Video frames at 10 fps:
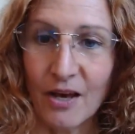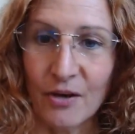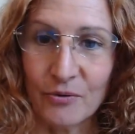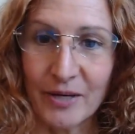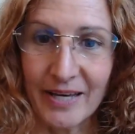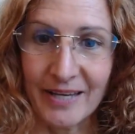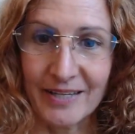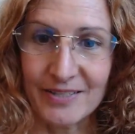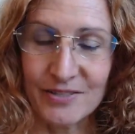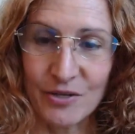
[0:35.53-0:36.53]
Okay,
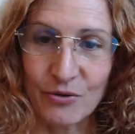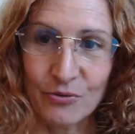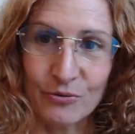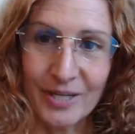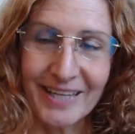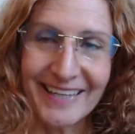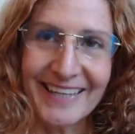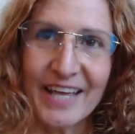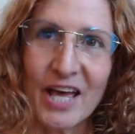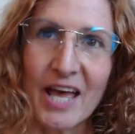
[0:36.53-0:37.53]
so
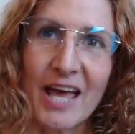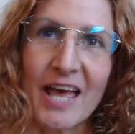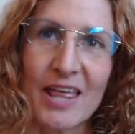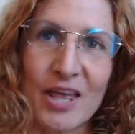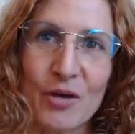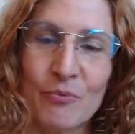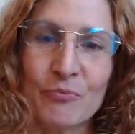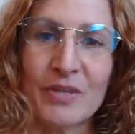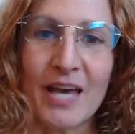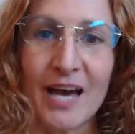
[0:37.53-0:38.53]

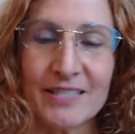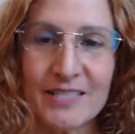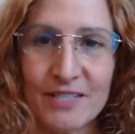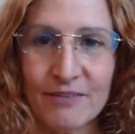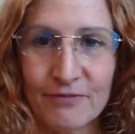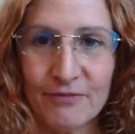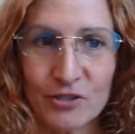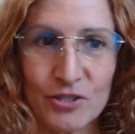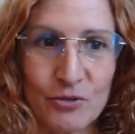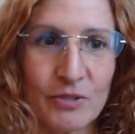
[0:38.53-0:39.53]
the idea for
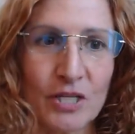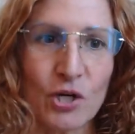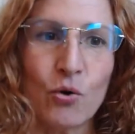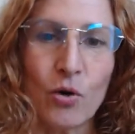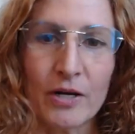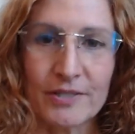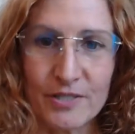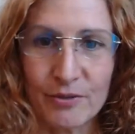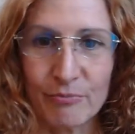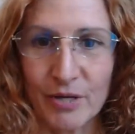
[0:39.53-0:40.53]
doing a
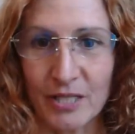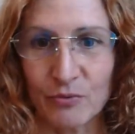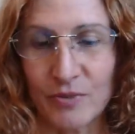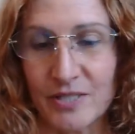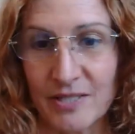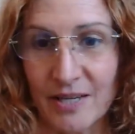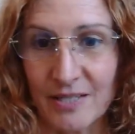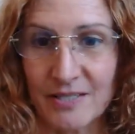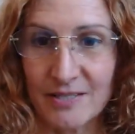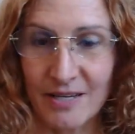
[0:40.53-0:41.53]
quantum body reset
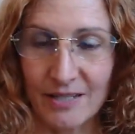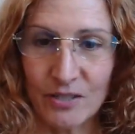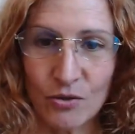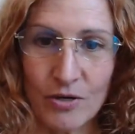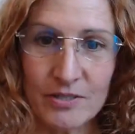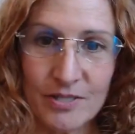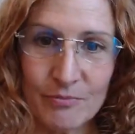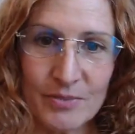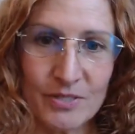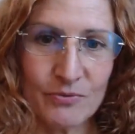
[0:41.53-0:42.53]
is that quantum
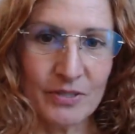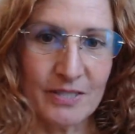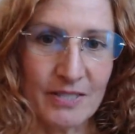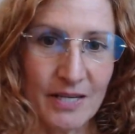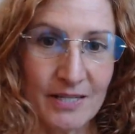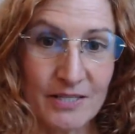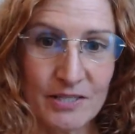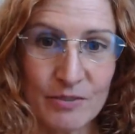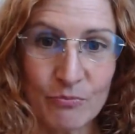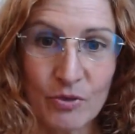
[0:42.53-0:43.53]
is really taking
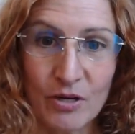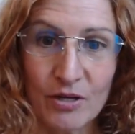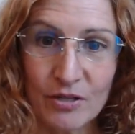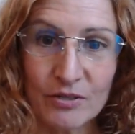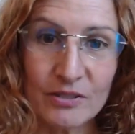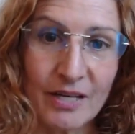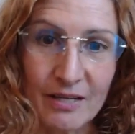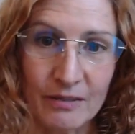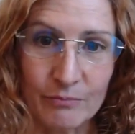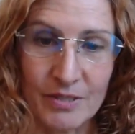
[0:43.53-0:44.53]
smaller
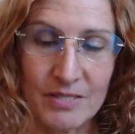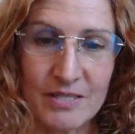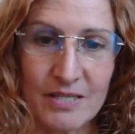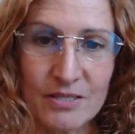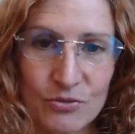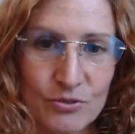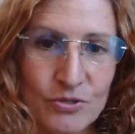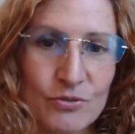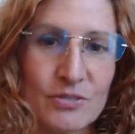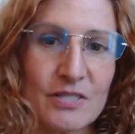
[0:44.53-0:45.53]
elements,
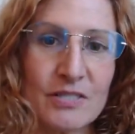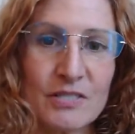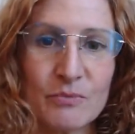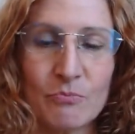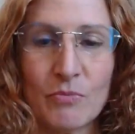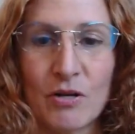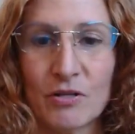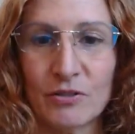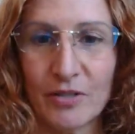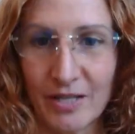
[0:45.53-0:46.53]
introducing
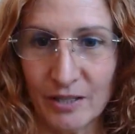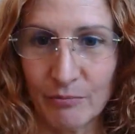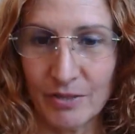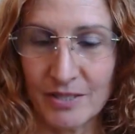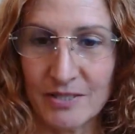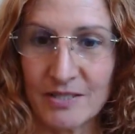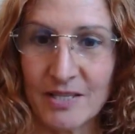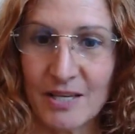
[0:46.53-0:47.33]
smaller elements,